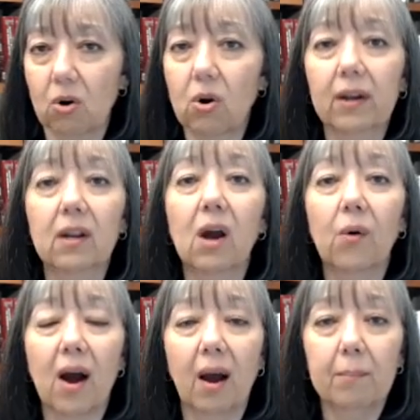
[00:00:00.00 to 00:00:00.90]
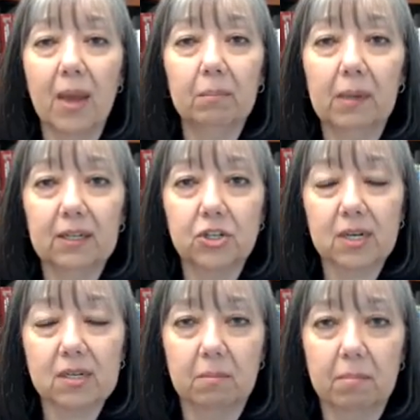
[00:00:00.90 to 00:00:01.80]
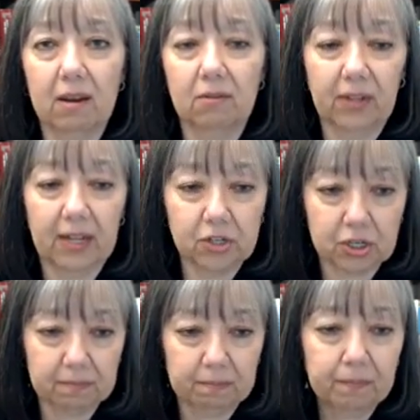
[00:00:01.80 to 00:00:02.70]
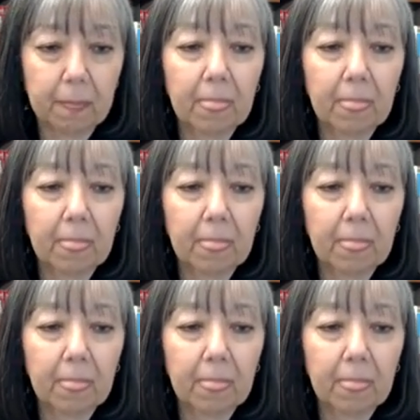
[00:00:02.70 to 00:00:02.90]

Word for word: are going to go up and be adjusted by inflation.